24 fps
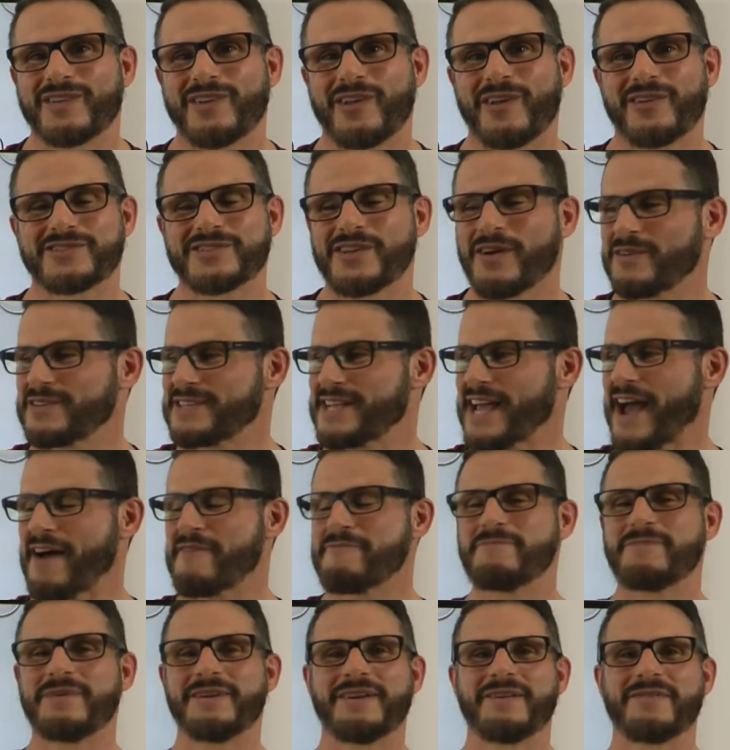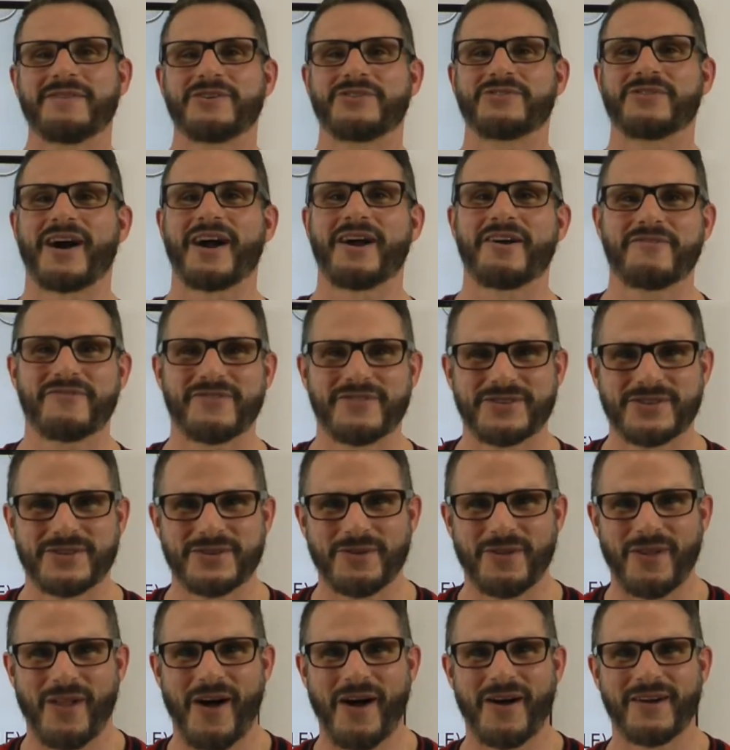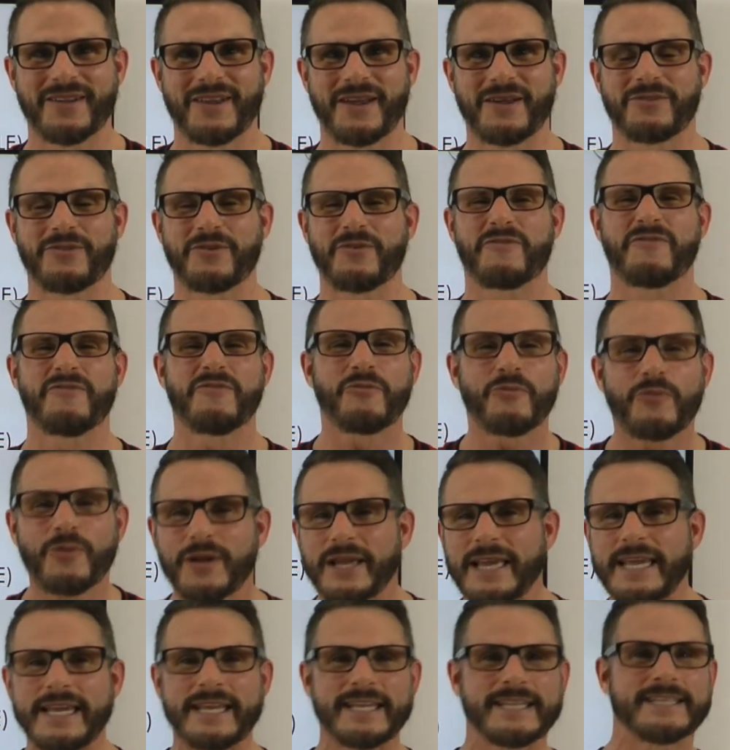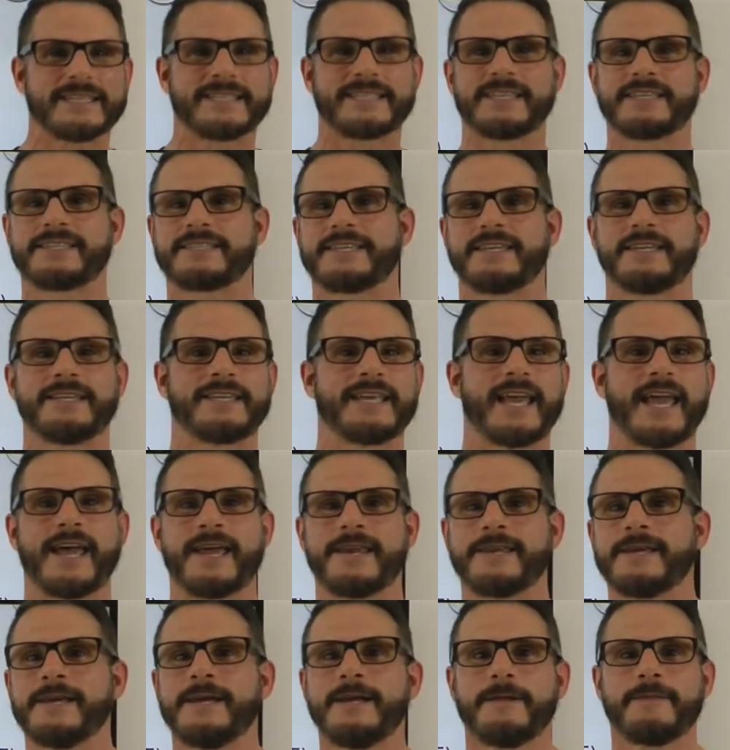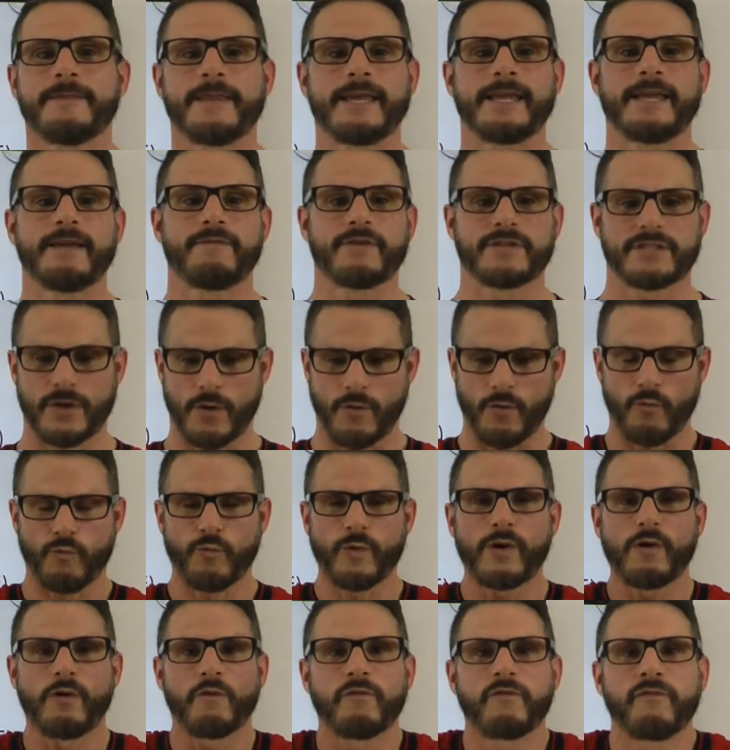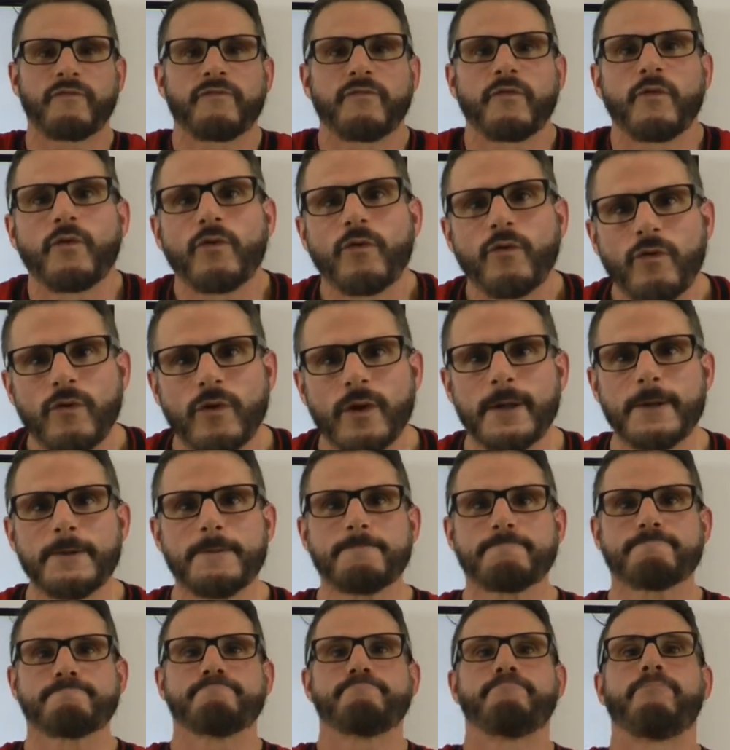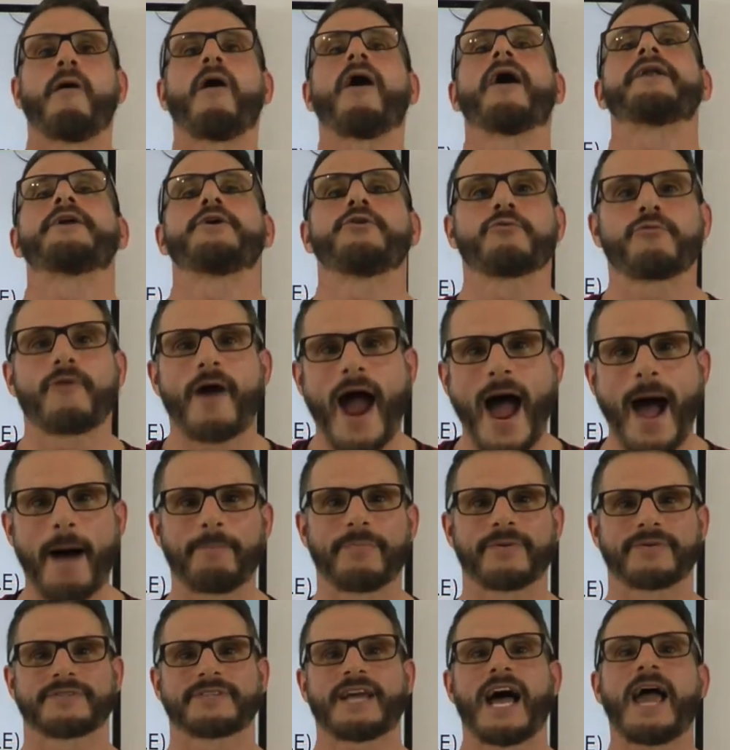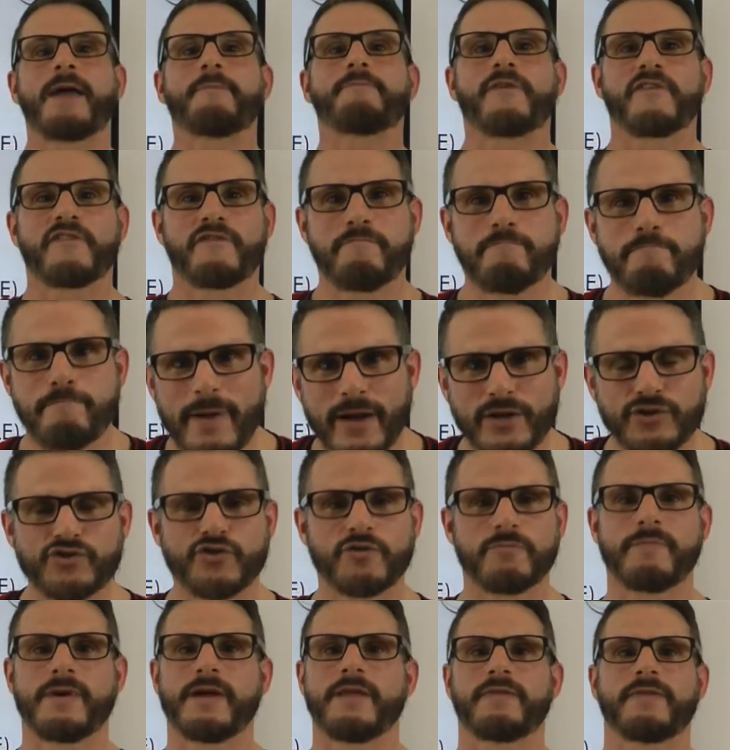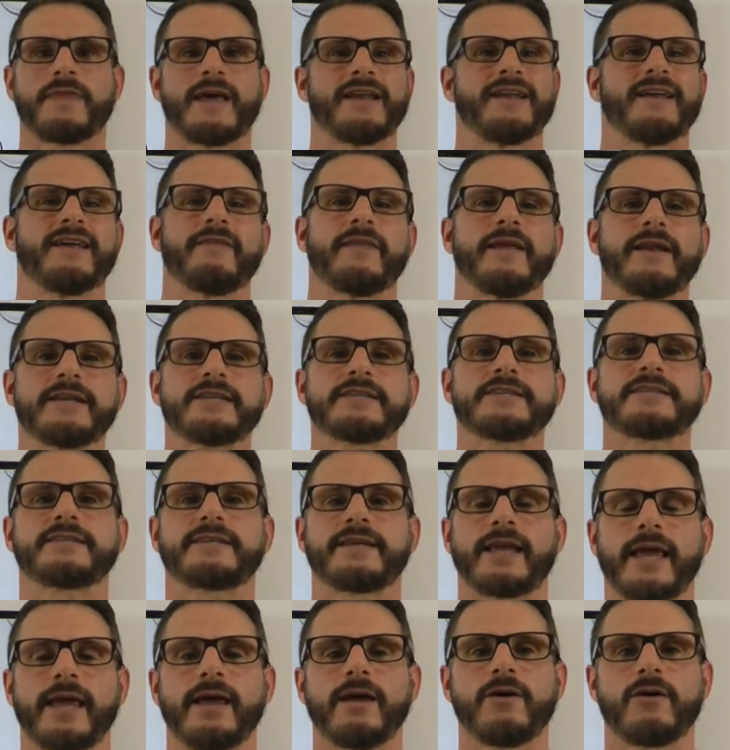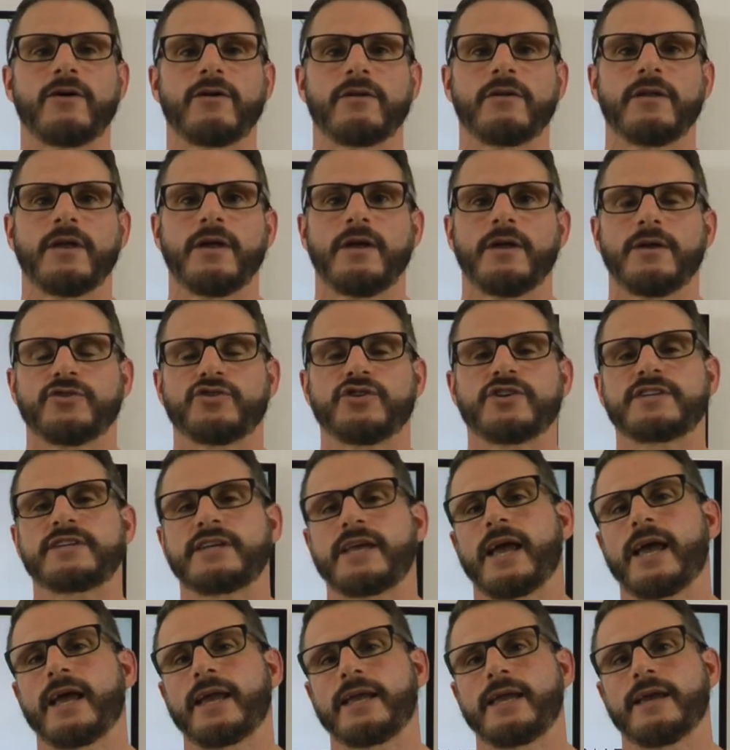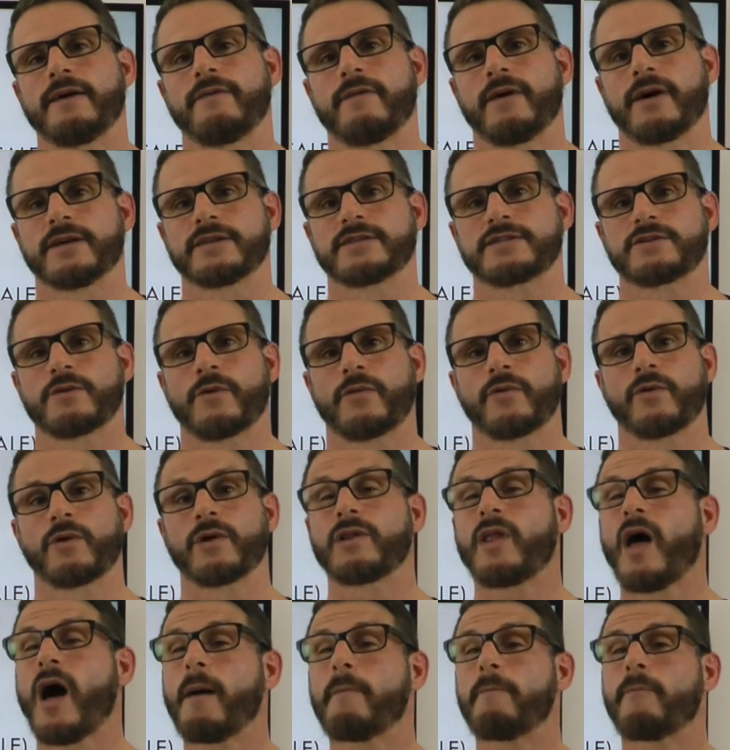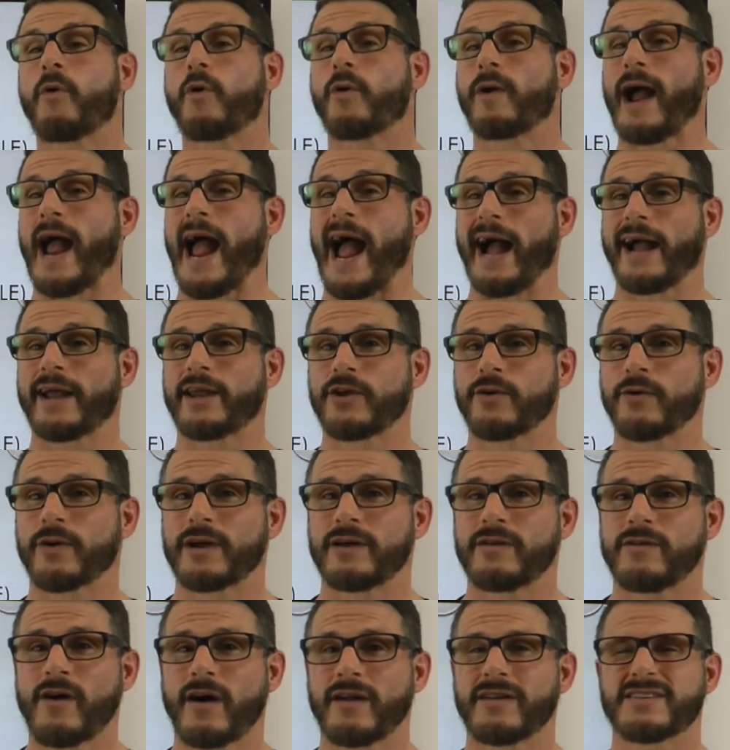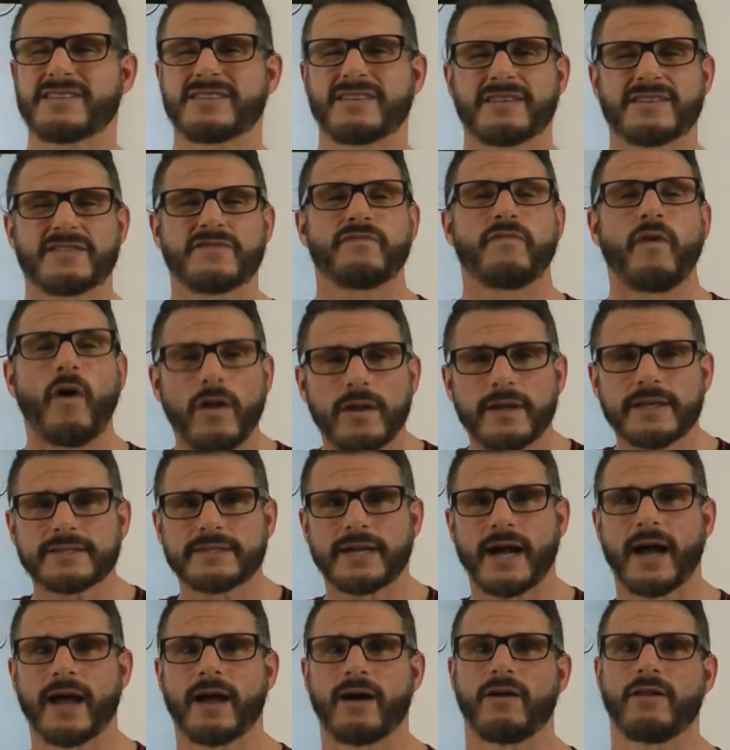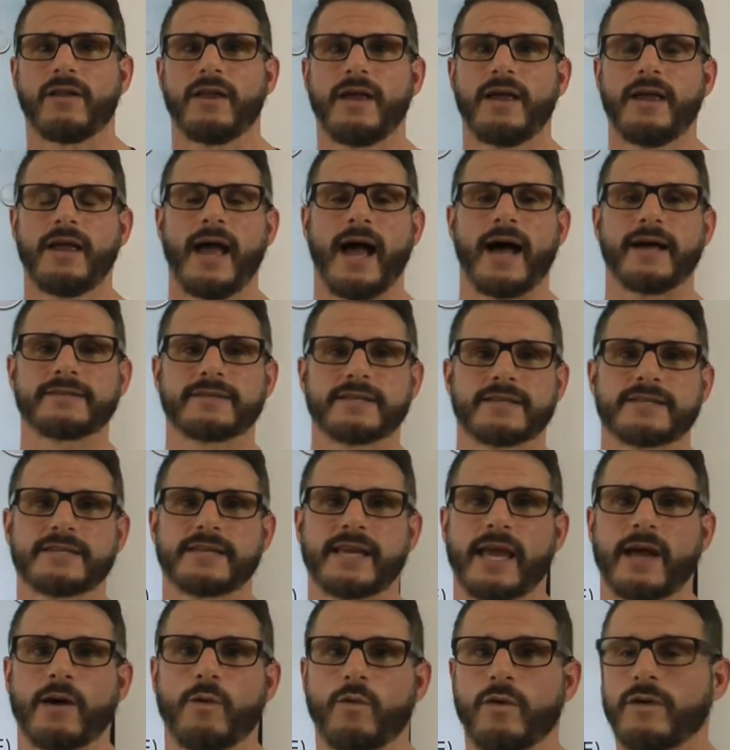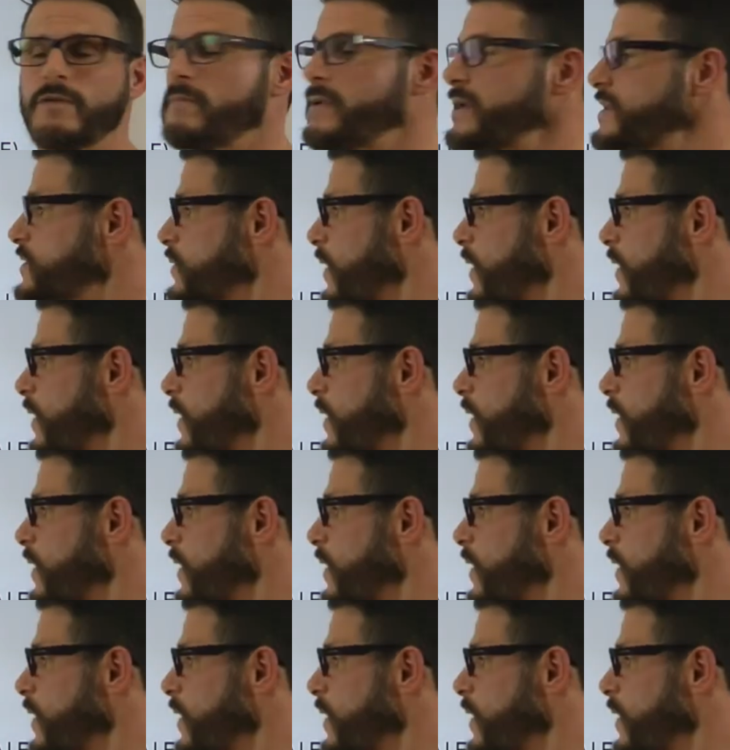As long as they haven't been in the dryer for too long, they're really consistent and they give us a real full body wrap type of measurement that a scale just can't give us. So they're a lot more accurate and not as volatile as a scale would be.